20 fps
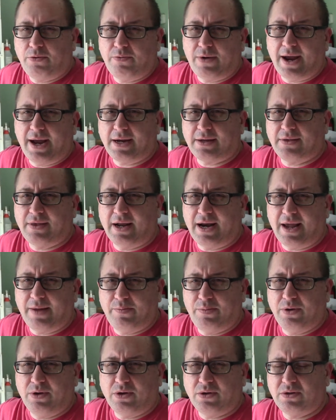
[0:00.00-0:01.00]
rack that I
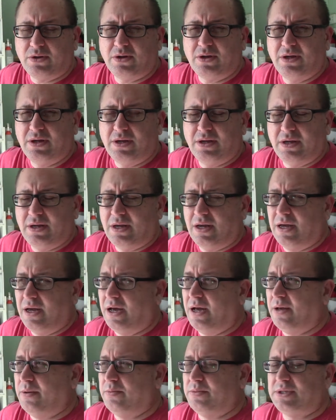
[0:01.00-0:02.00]
built
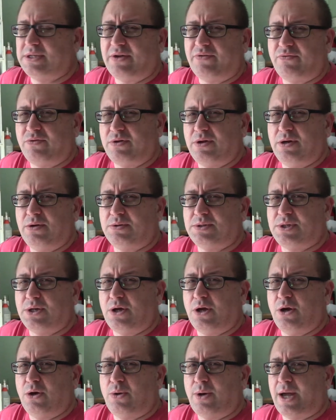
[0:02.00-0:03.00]
several years
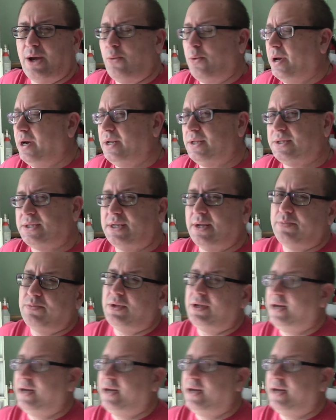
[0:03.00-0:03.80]
ago. I wanted something